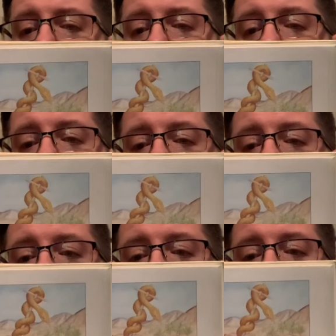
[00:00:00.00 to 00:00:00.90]
through a
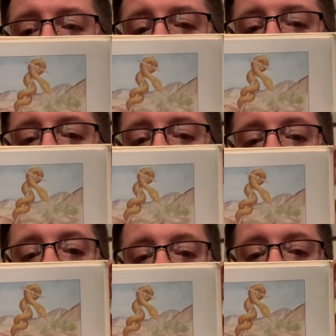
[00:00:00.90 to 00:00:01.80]
country called
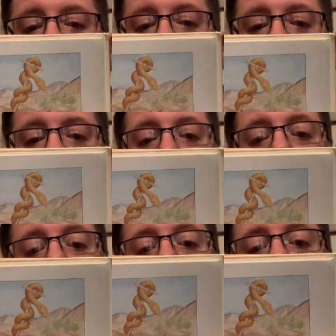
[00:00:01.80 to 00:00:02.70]
Edom.
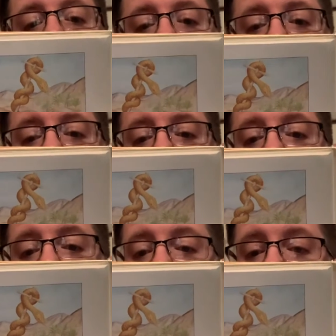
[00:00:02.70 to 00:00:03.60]
Moses
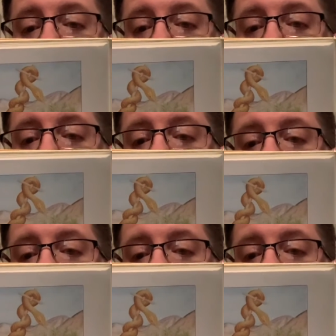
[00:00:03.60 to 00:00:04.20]
sent messengers to